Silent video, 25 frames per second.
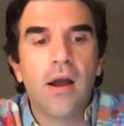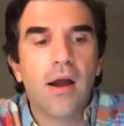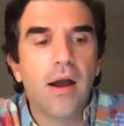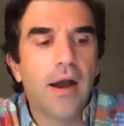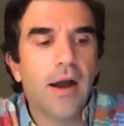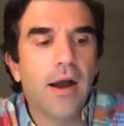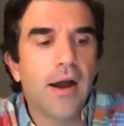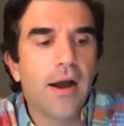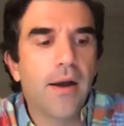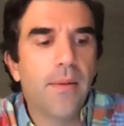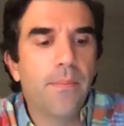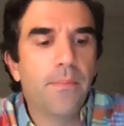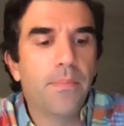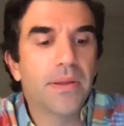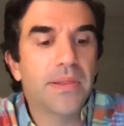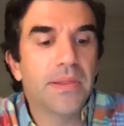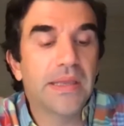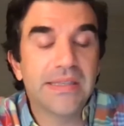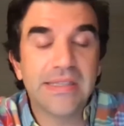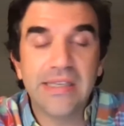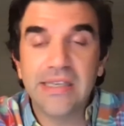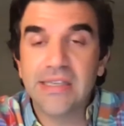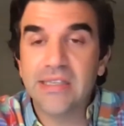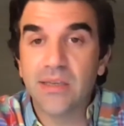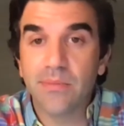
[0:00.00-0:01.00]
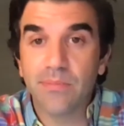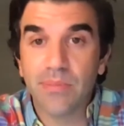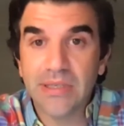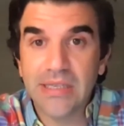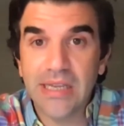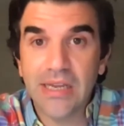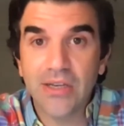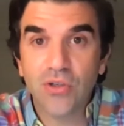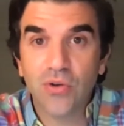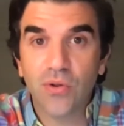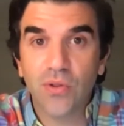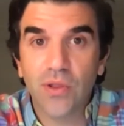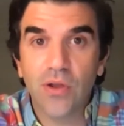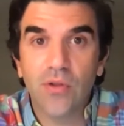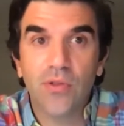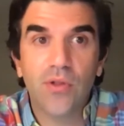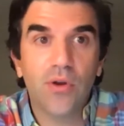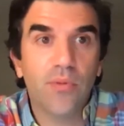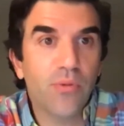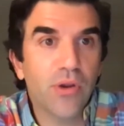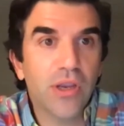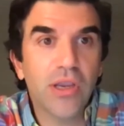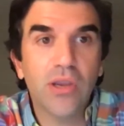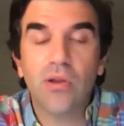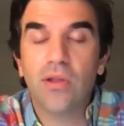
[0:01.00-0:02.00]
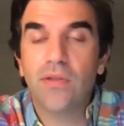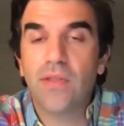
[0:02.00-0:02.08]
um, but they see some potential there, they'll bring you.